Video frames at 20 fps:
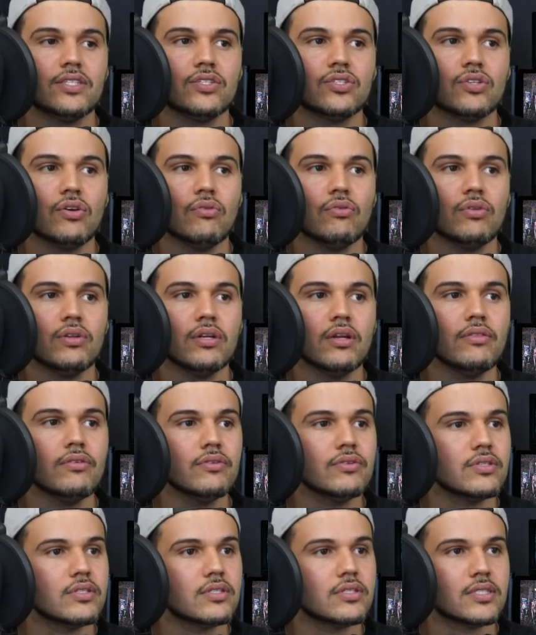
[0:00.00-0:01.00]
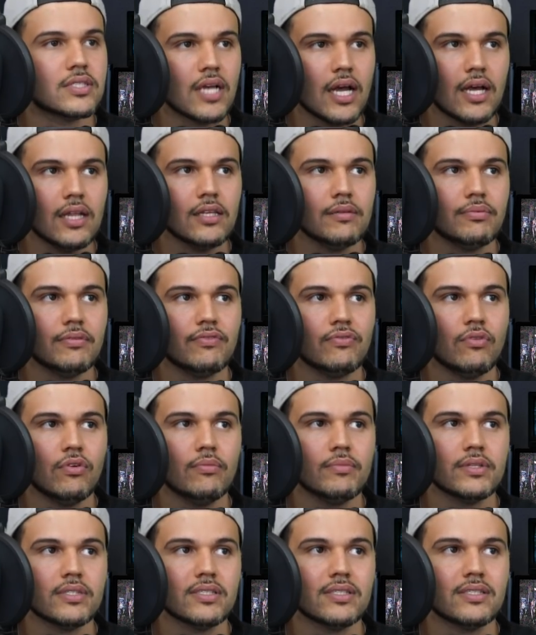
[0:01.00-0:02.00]
So another solid
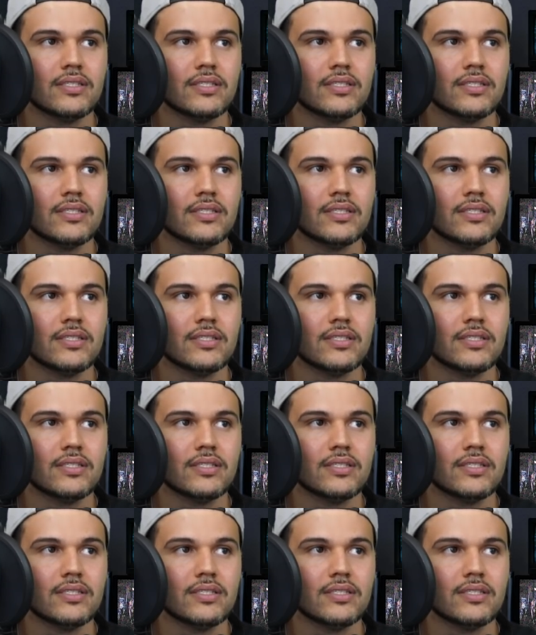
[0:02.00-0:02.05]
performance,